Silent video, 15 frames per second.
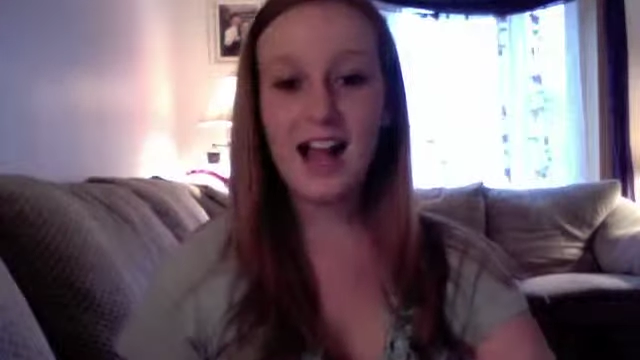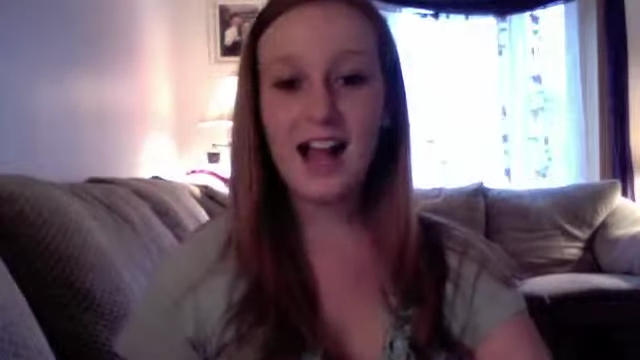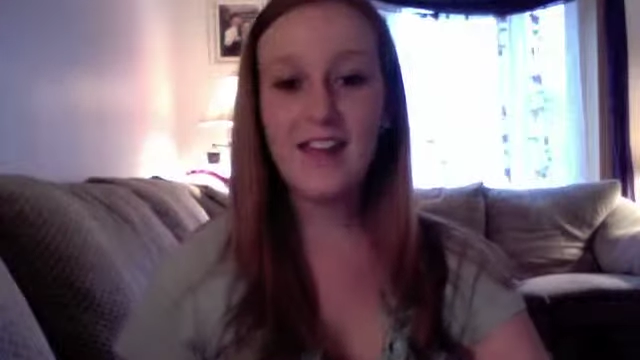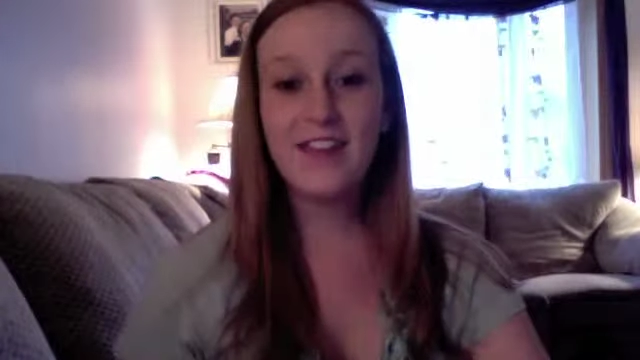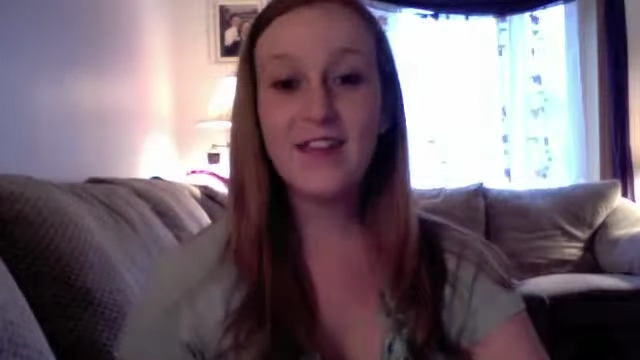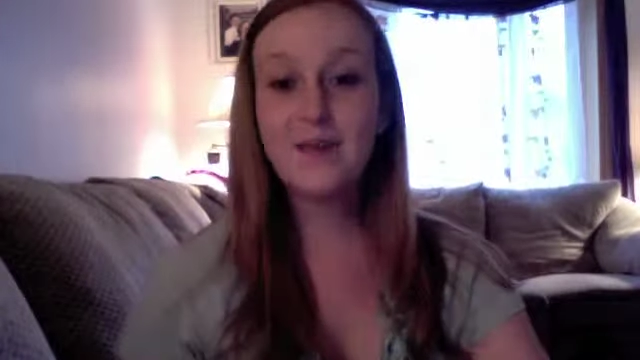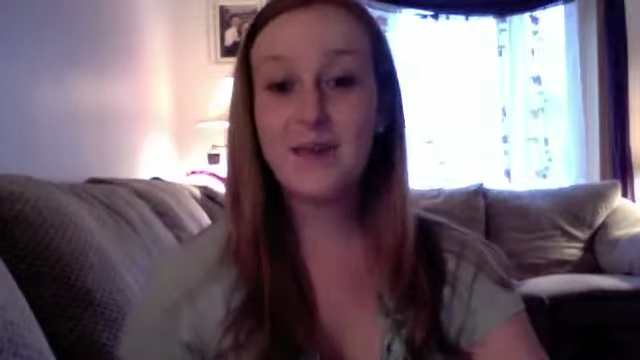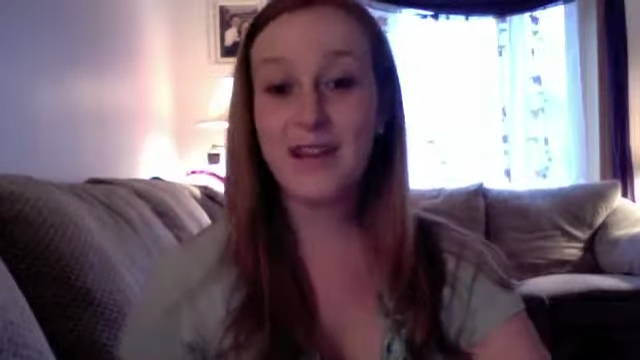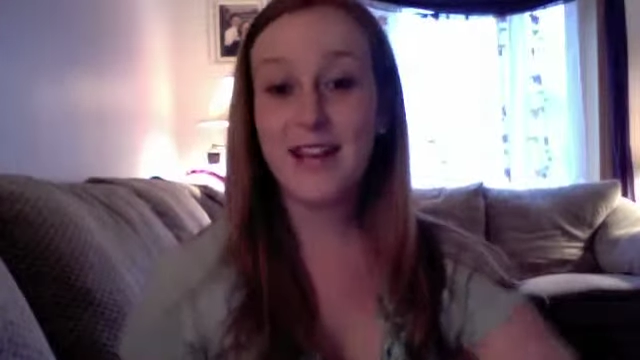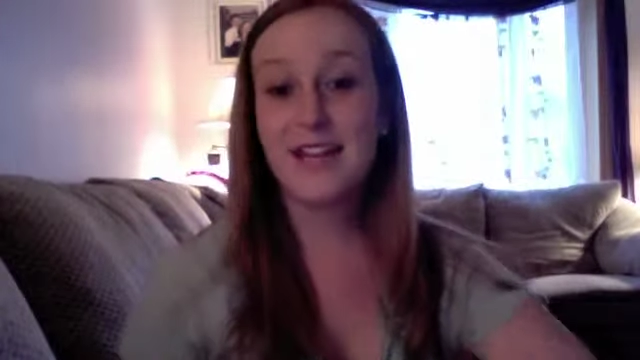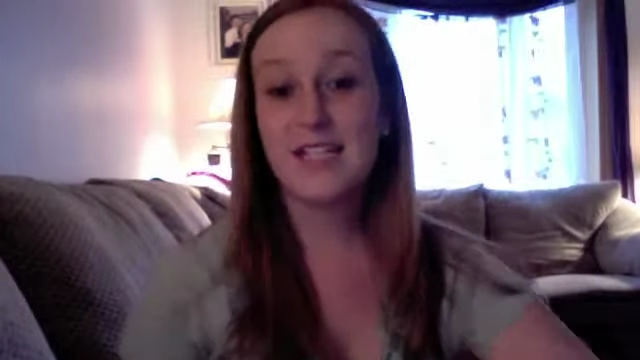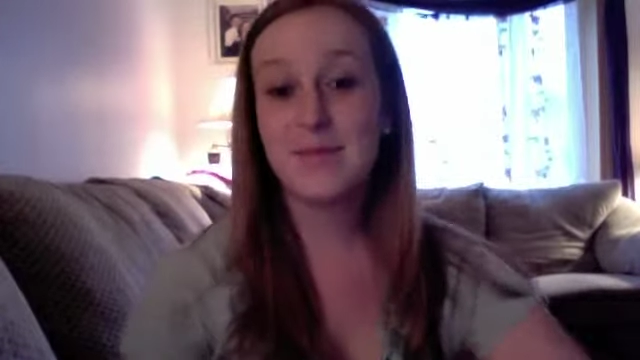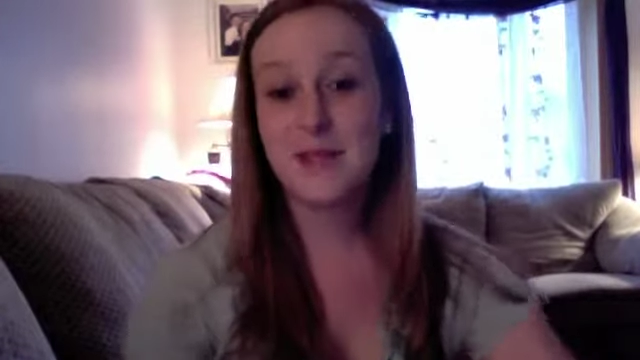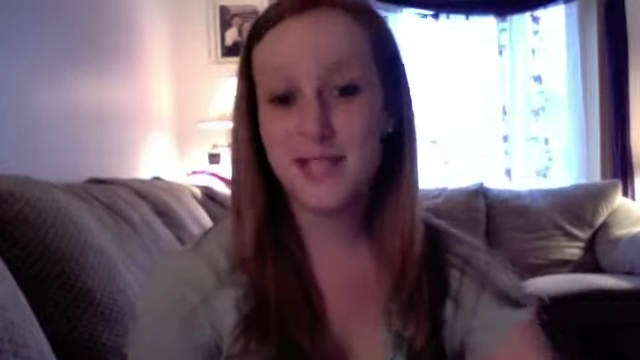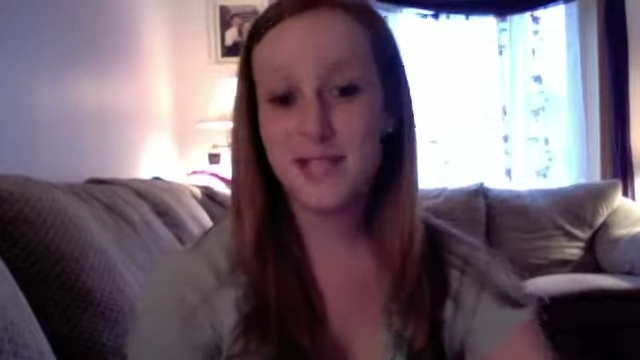think many
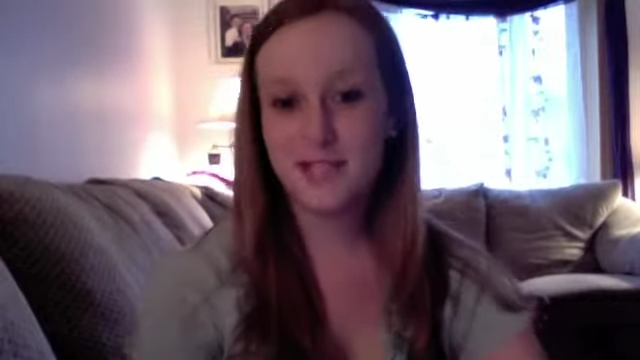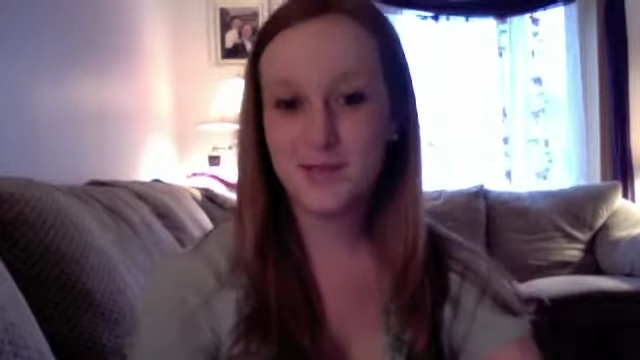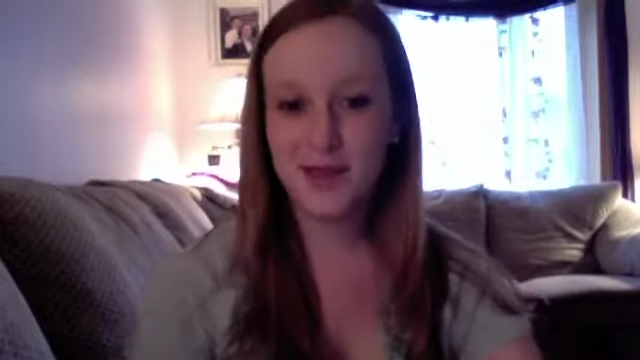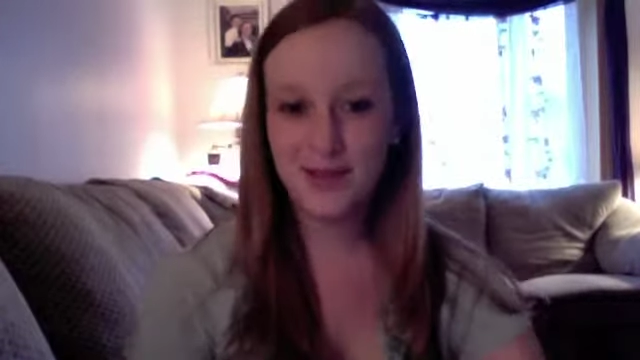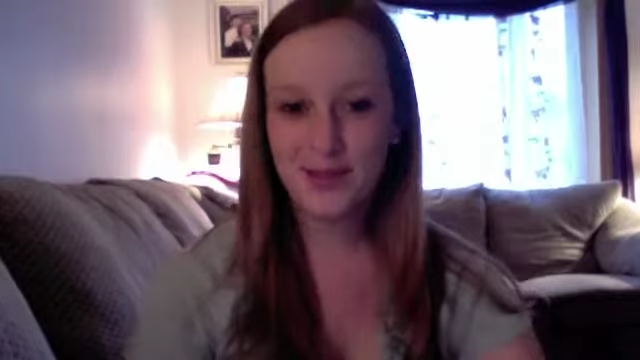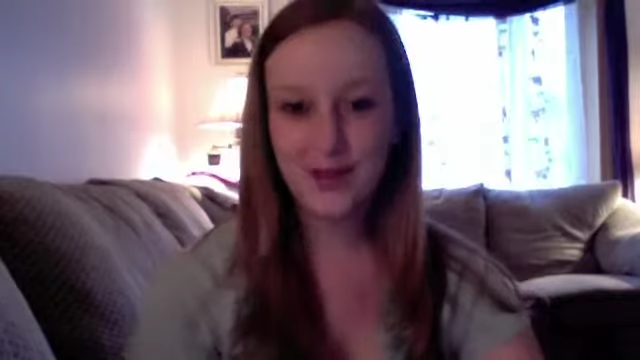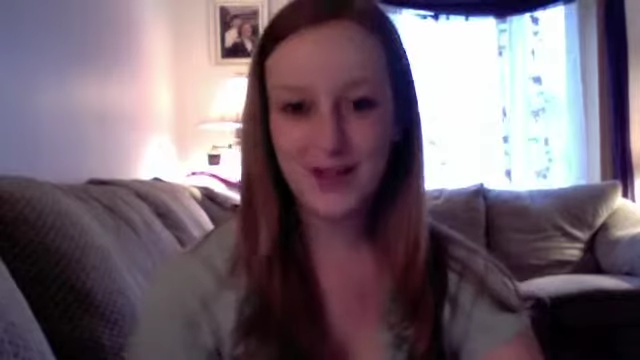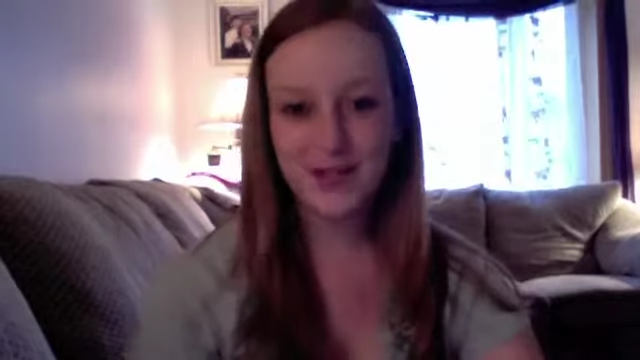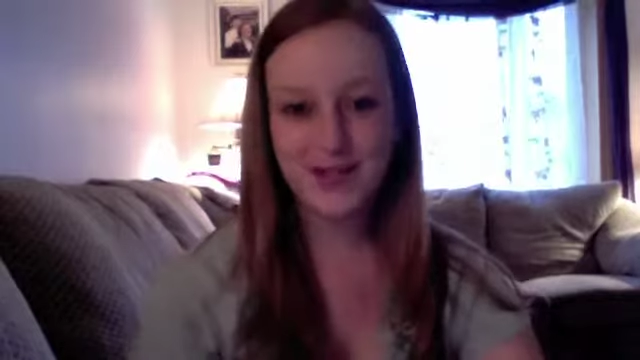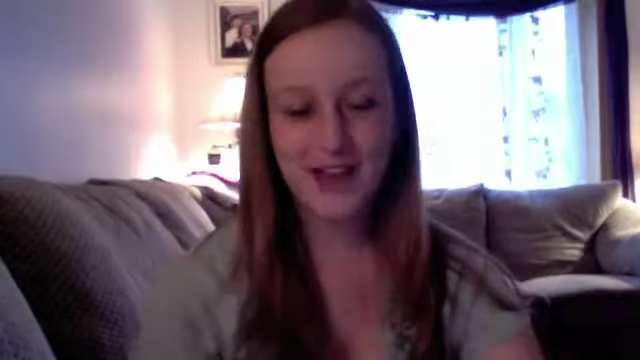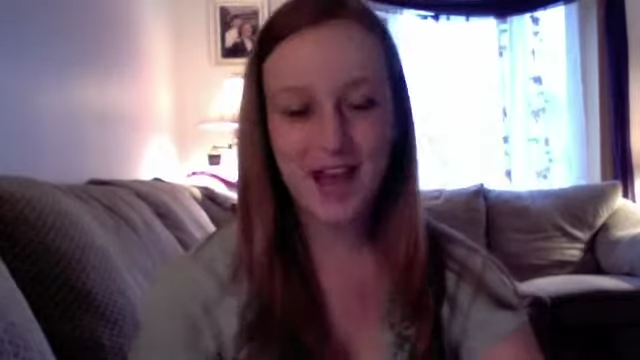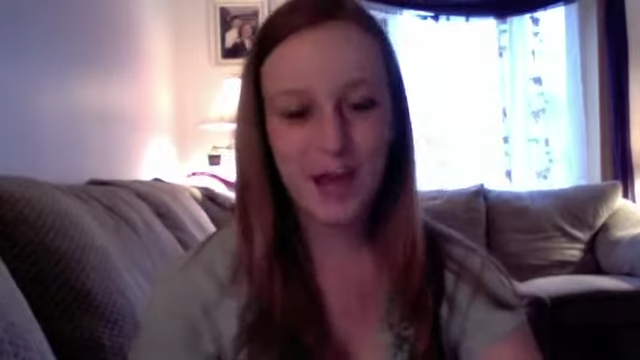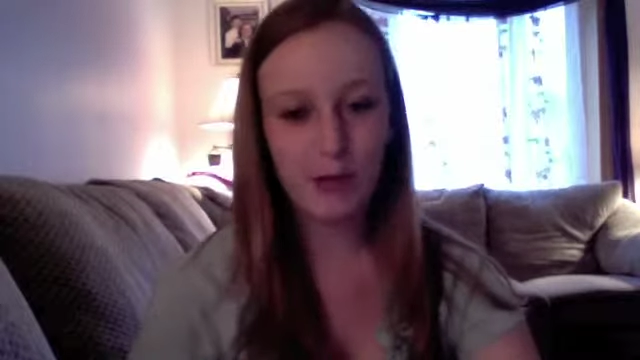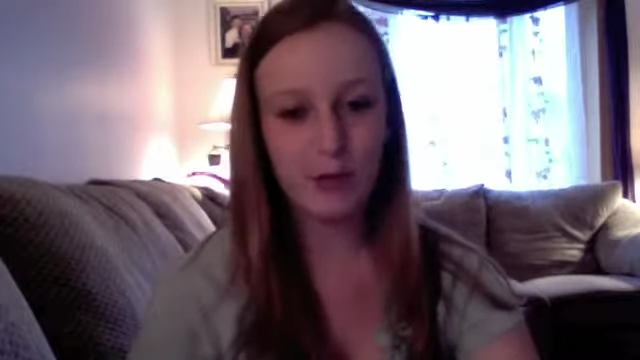aspects of my learning style